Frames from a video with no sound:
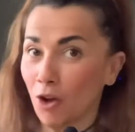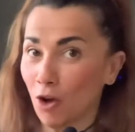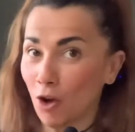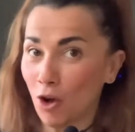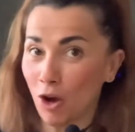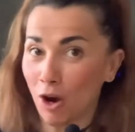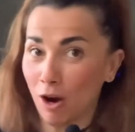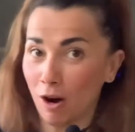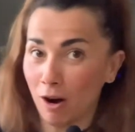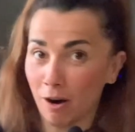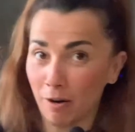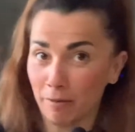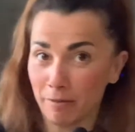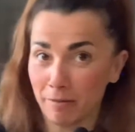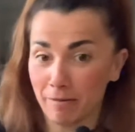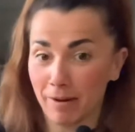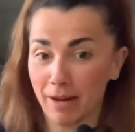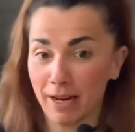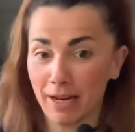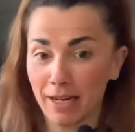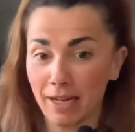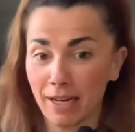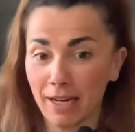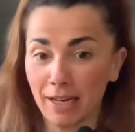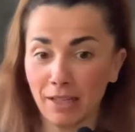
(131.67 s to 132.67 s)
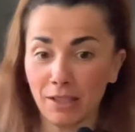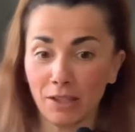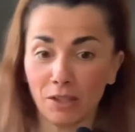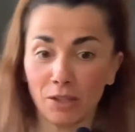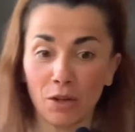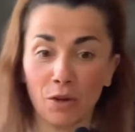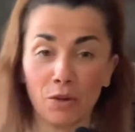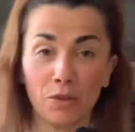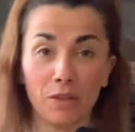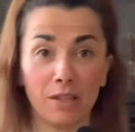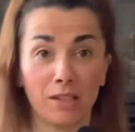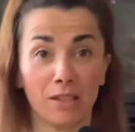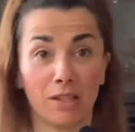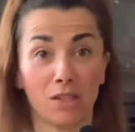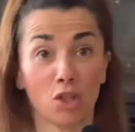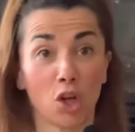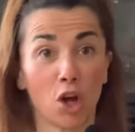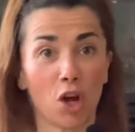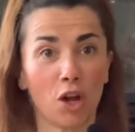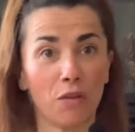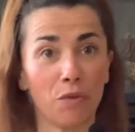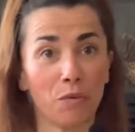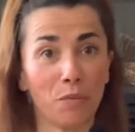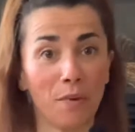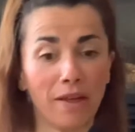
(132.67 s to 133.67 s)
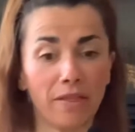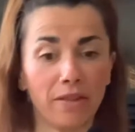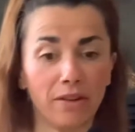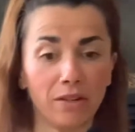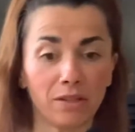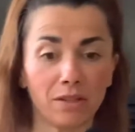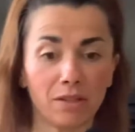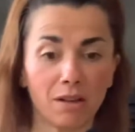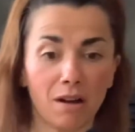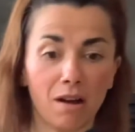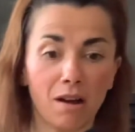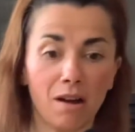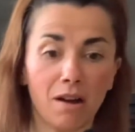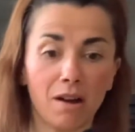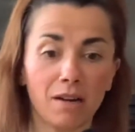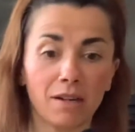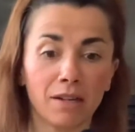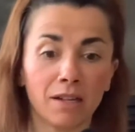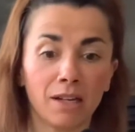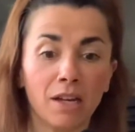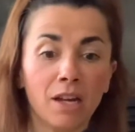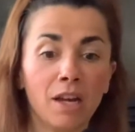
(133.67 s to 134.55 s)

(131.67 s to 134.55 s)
Are we ready? So this is called the weather song.